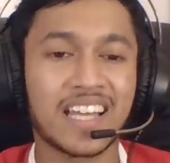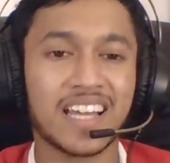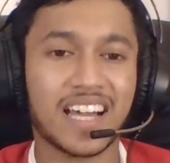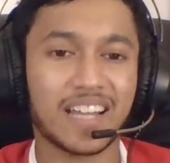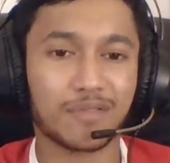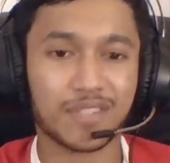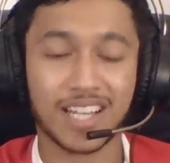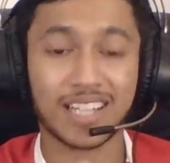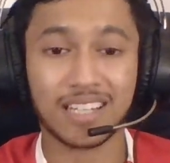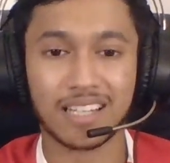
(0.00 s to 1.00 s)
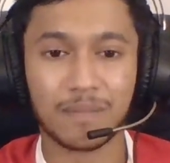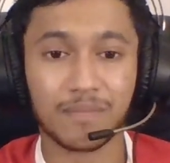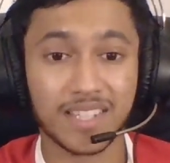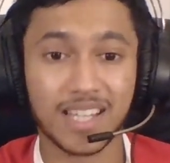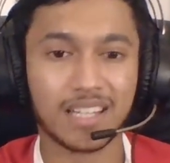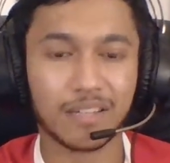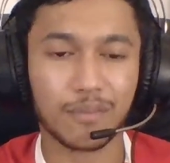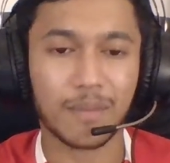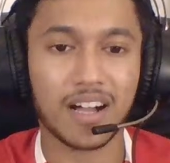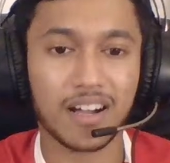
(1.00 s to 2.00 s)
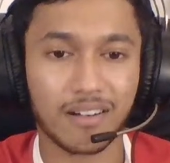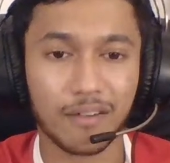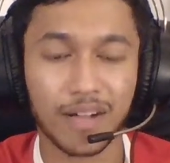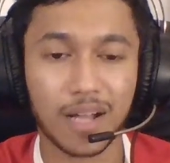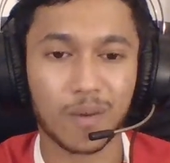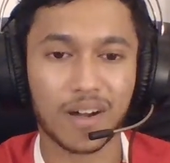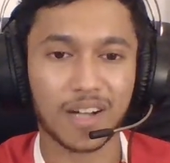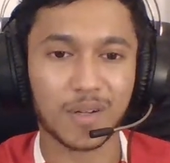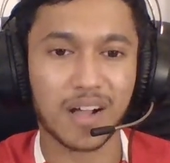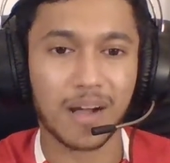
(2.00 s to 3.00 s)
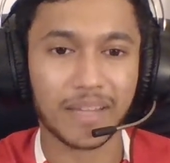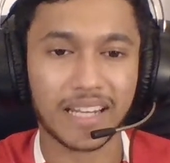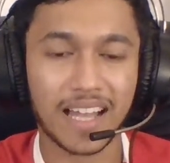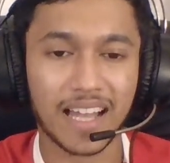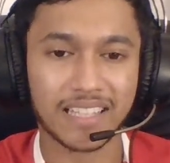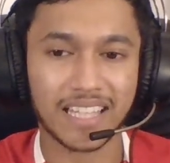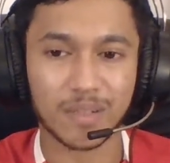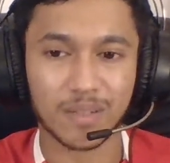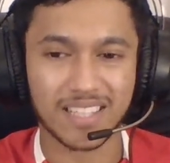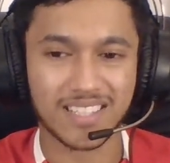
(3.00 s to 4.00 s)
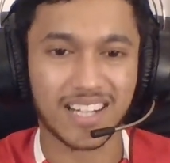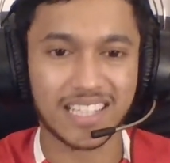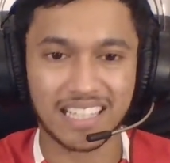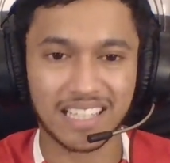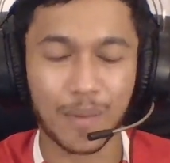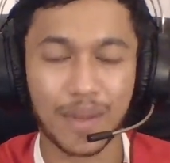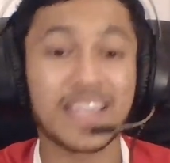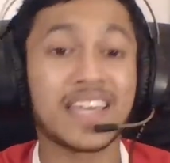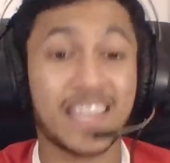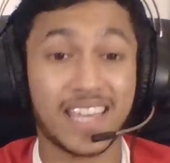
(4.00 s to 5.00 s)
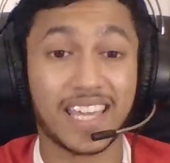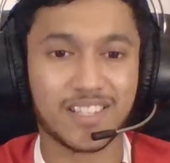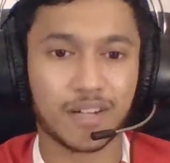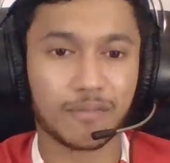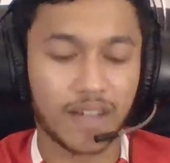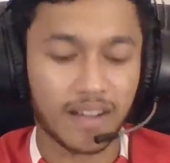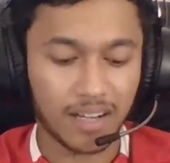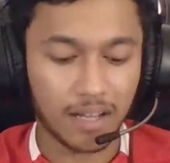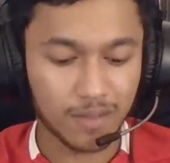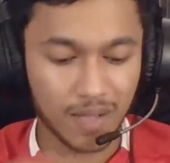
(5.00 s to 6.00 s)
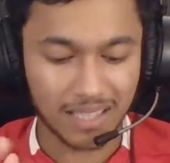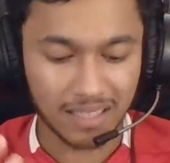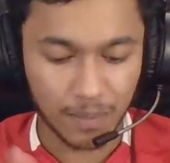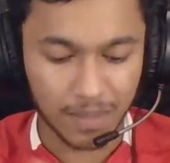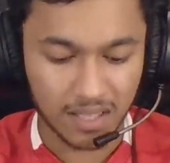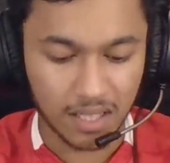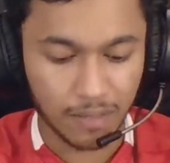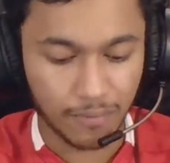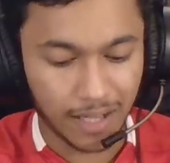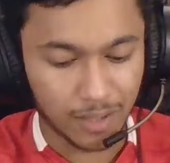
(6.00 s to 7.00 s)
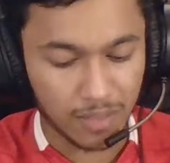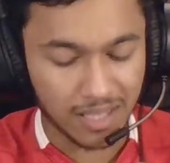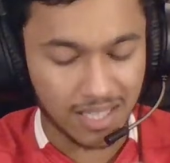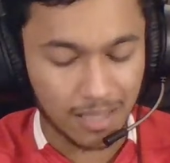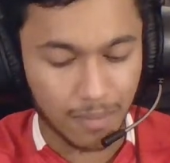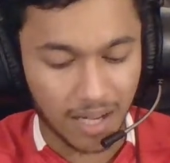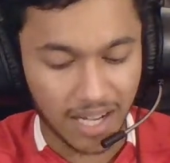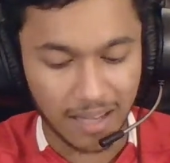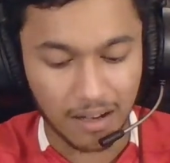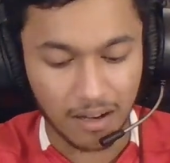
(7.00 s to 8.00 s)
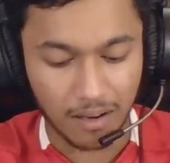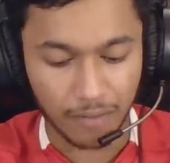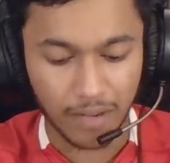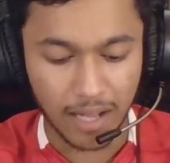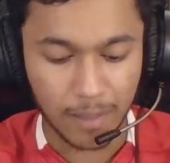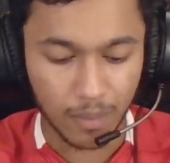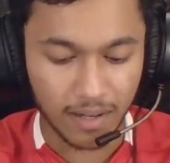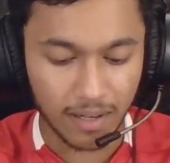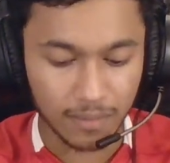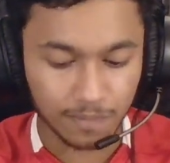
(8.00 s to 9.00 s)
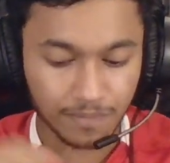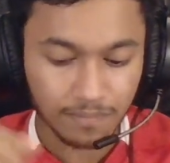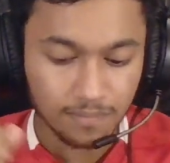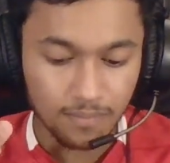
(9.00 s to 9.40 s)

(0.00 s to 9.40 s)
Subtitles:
And for sadly for Rafael Varane to come in and get to that starting 11 is not fair enough. So I think that was really fair to be said by Rafael Varane.